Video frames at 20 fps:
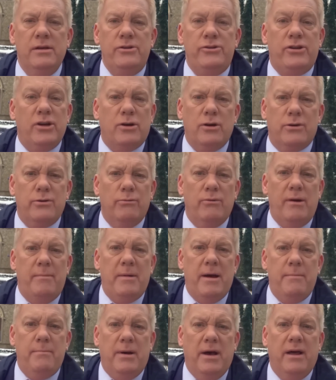she couldn't
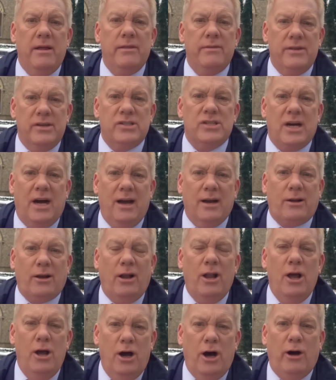remember the
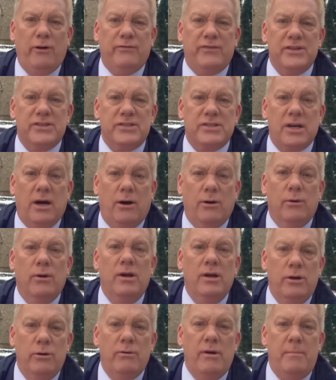title of the song.
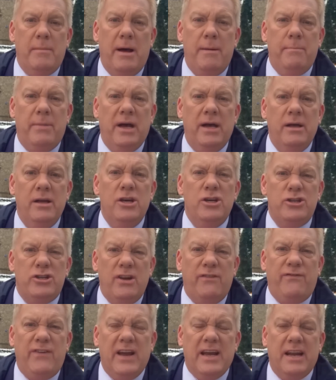Remember?
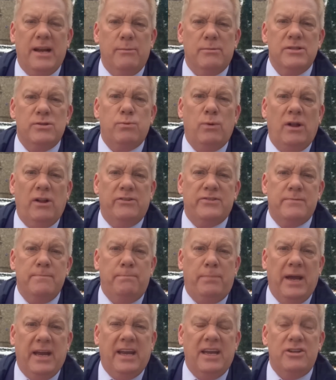She figured it was Wilson
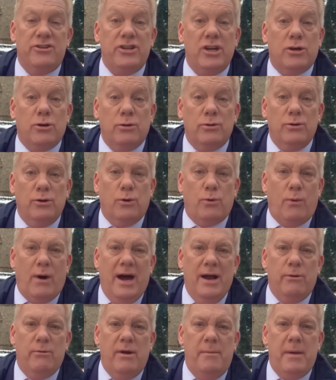Pickett. She couldn't
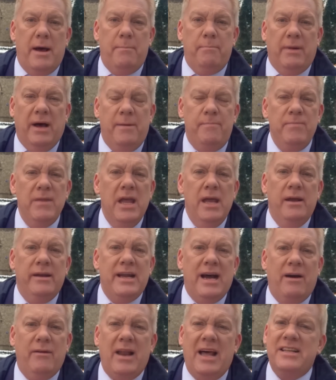quite remember.
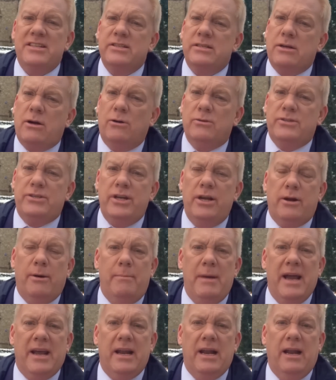Now, let's cut, you know,
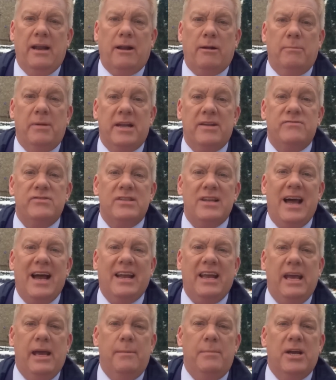Meghan a little bit of slack
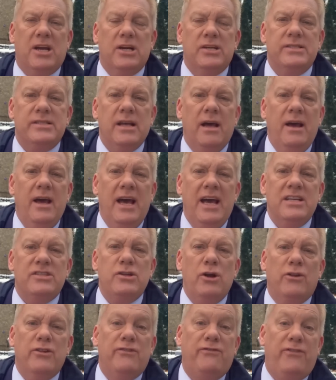here because it's
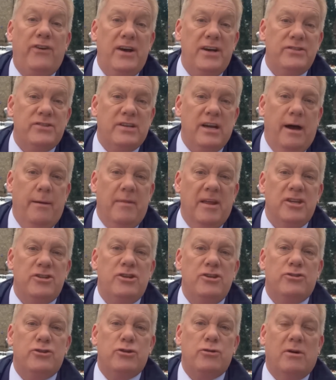not the first time that
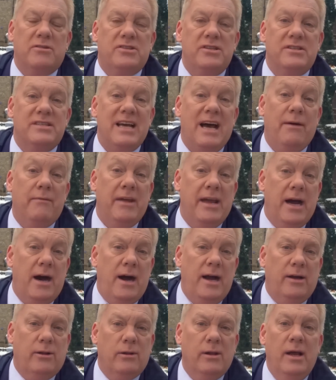she's trotted down the
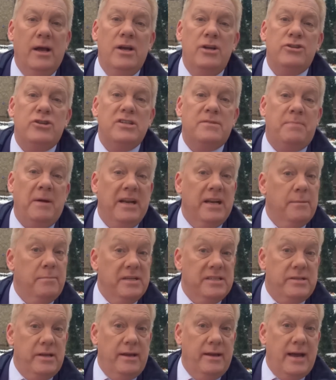aisle. She's been a
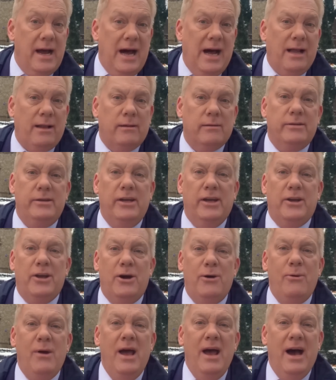busy gal, you
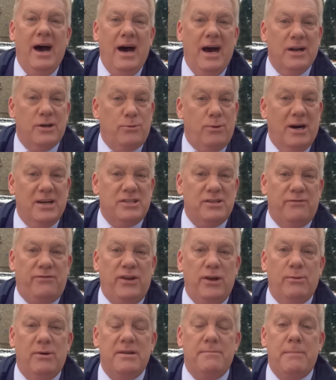know, had quite a
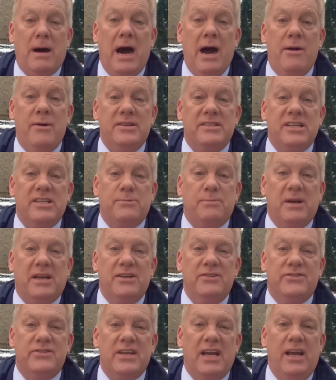few admirers, as we
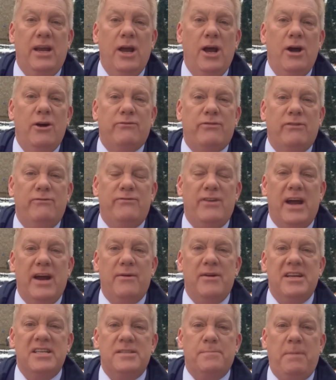can see from
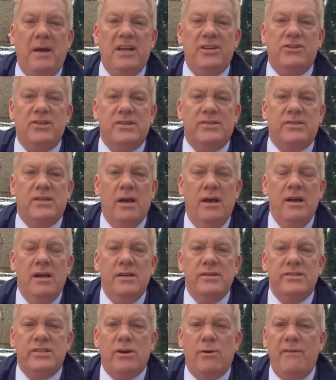various pictures.
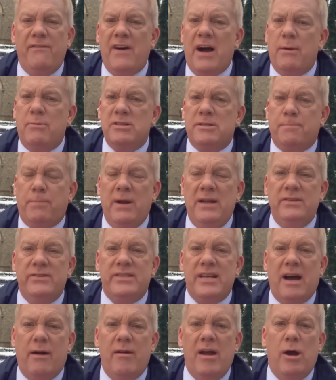So if I was
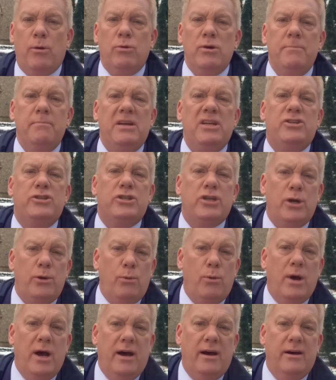Prince Harry, I wouldn't be
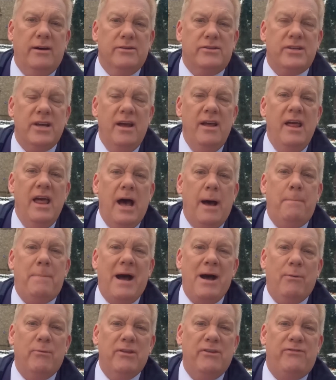too hurt
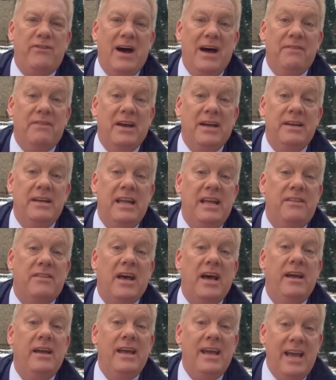about the fact that
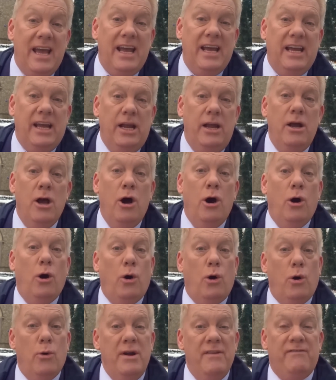neither he,
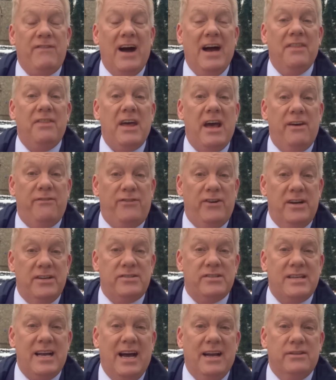or in fact their
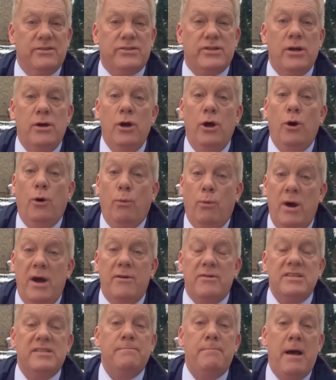first dance,
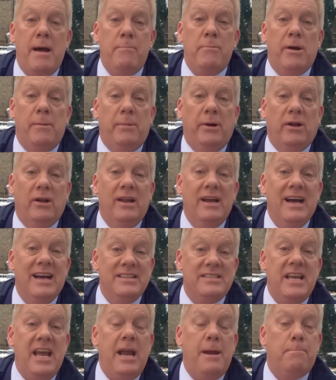were as memorable
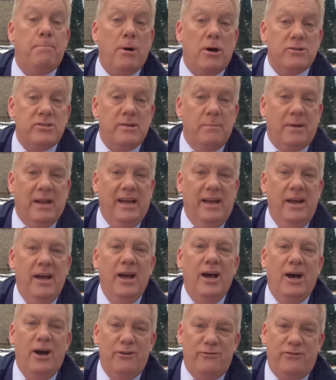as he possibly
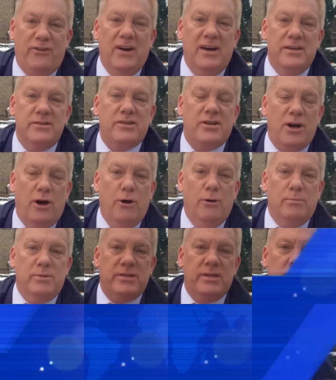had first
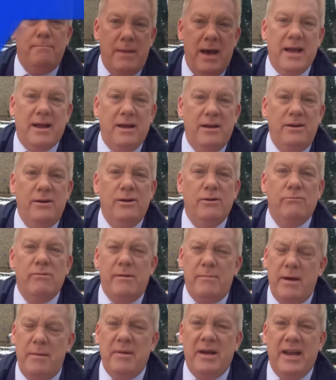hoped. Meghan,
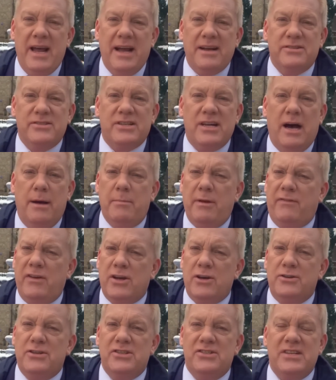remember next time, if you're
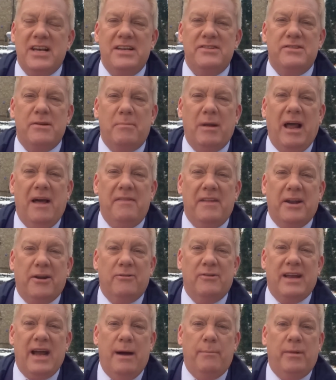going to say something like that
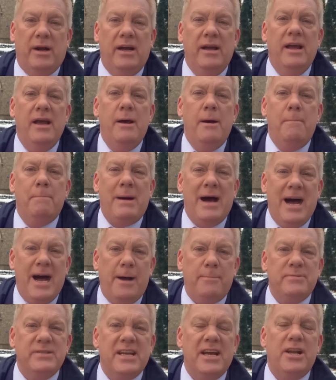on camera,
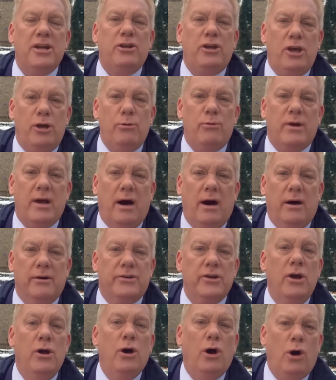perhaps get a cue
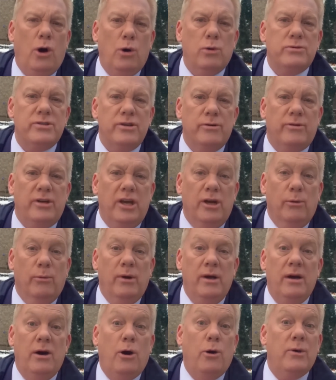card, auto cue,
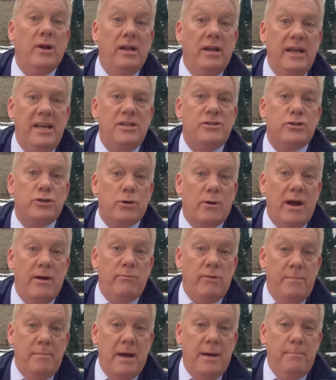or at least try
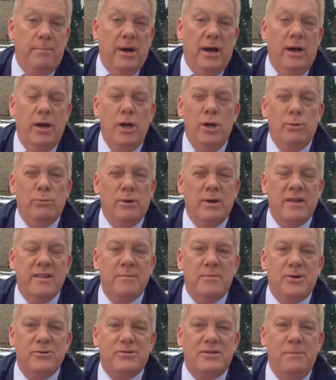and remember one of
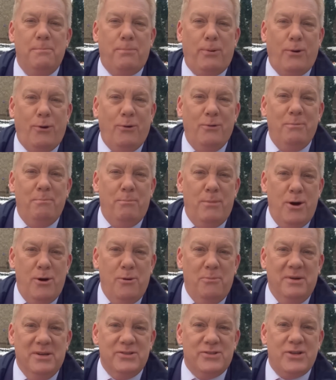the most important
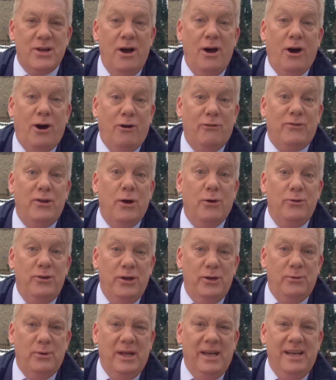moments of your
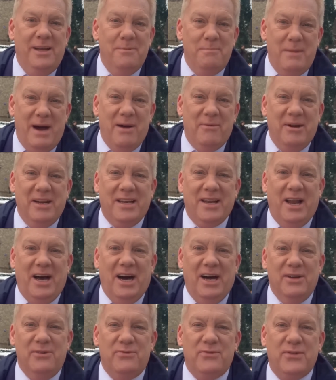newly married
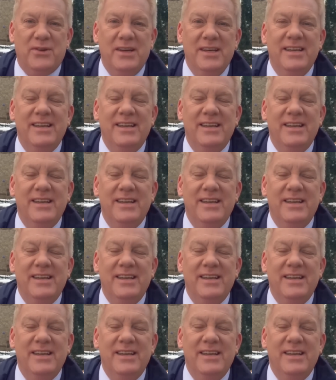life.